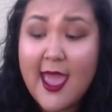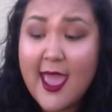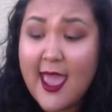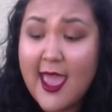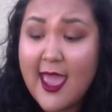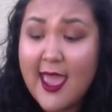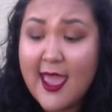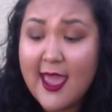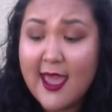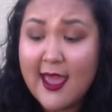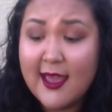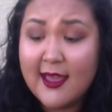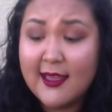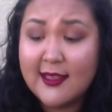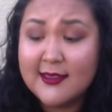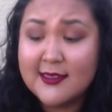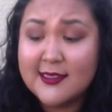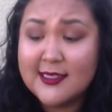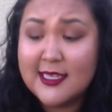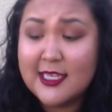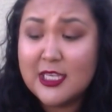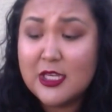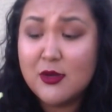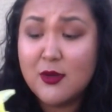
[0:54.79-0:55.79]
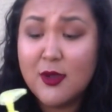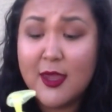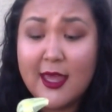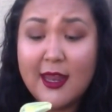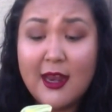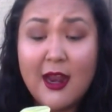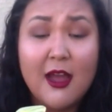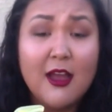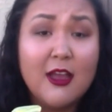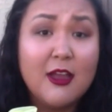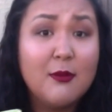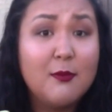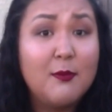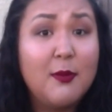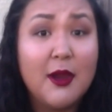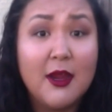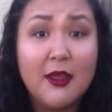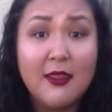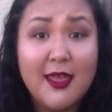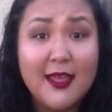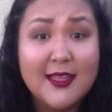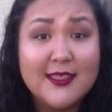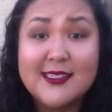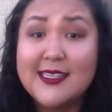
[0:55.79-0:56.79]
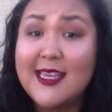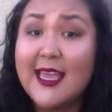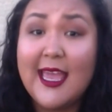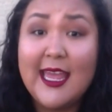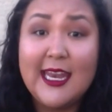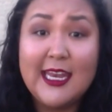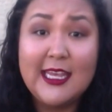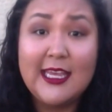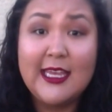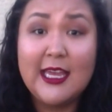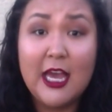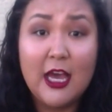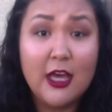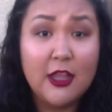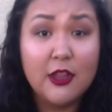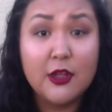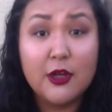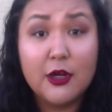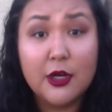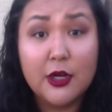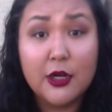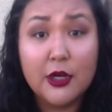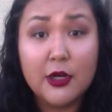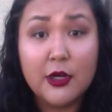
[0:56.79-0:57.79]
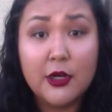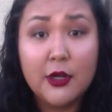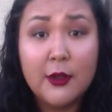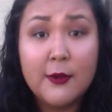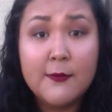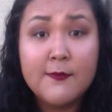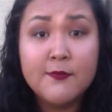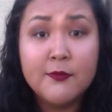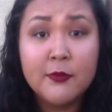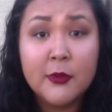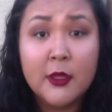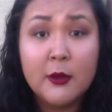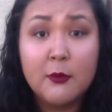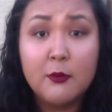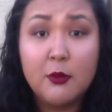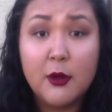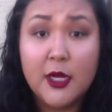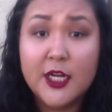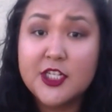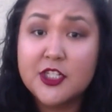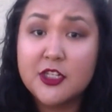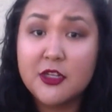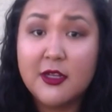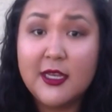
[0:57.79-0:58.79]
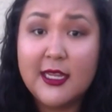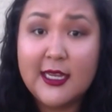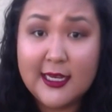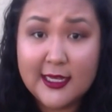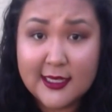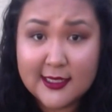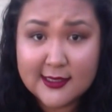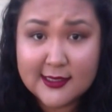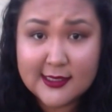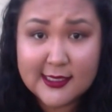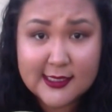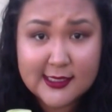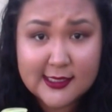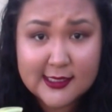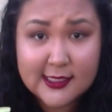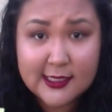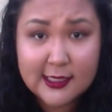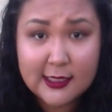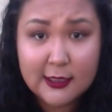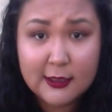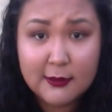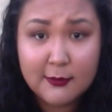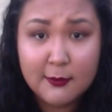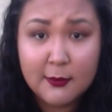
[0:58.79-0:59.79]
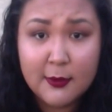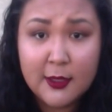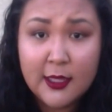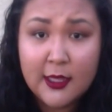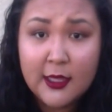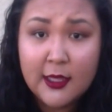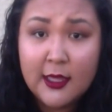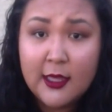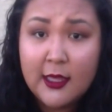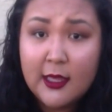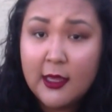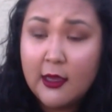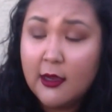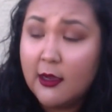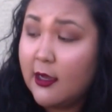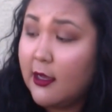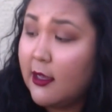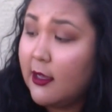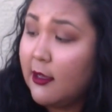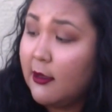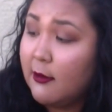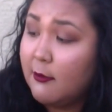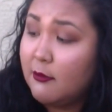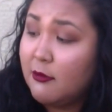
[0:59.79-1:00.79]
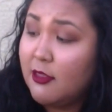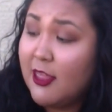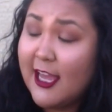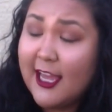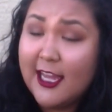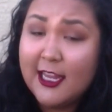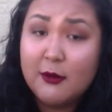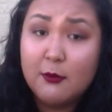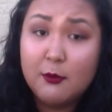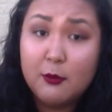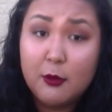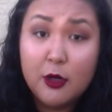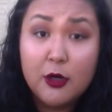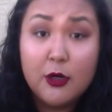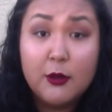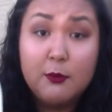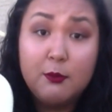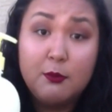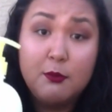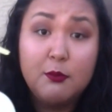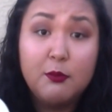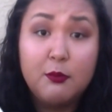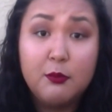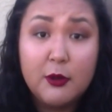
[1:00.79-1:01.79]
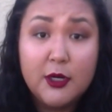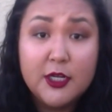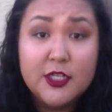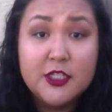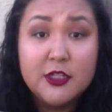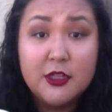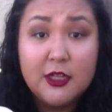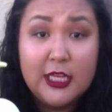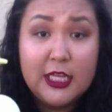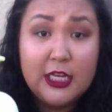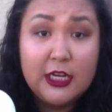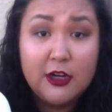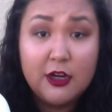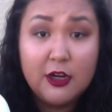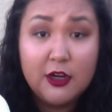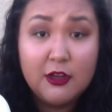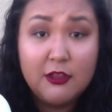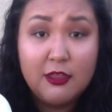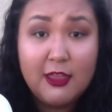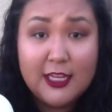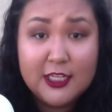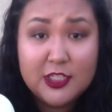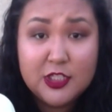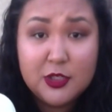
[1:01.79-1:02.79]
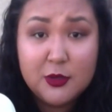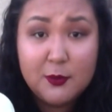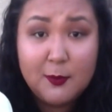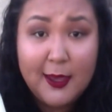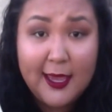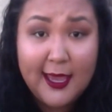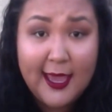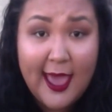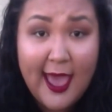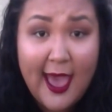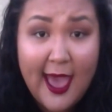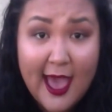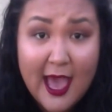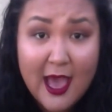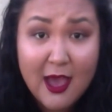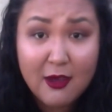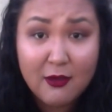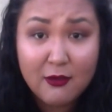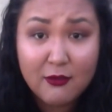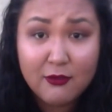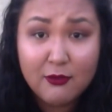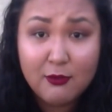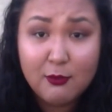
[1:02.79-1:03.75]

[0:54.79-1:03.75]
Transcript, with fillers: and you cannot compare that to any other brush cleaning system or brush cleaner that you may have,